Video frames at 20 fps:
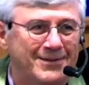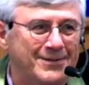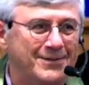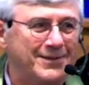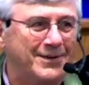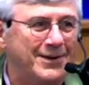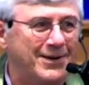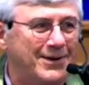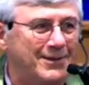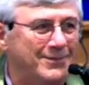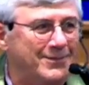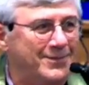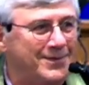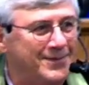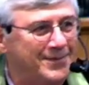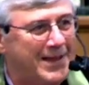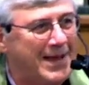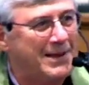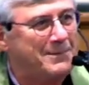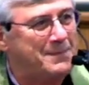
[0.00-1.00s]
Um,
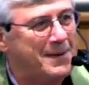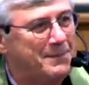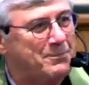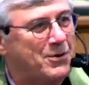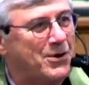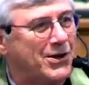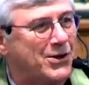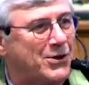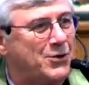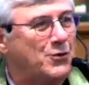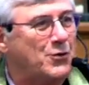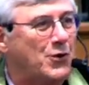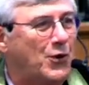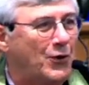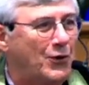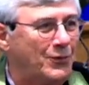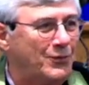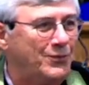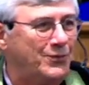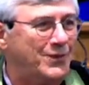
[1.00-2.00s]
that'd be pretty
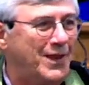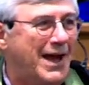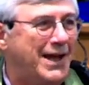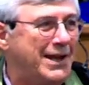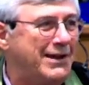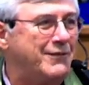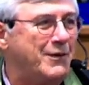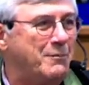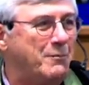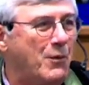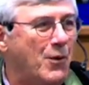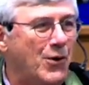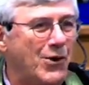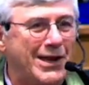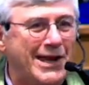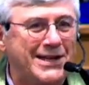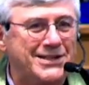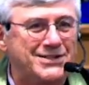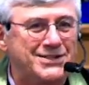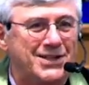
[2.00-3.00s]
cool. Not have a
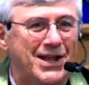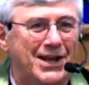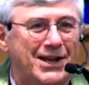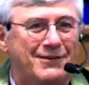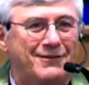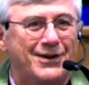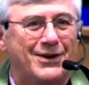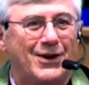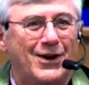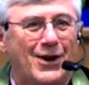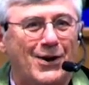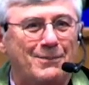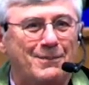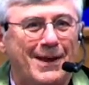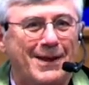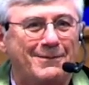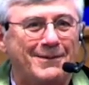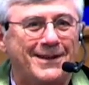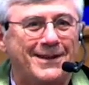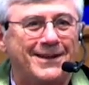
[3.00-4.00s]
mortgage, not have a car
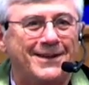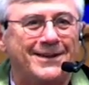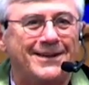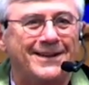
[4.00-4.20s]
payment.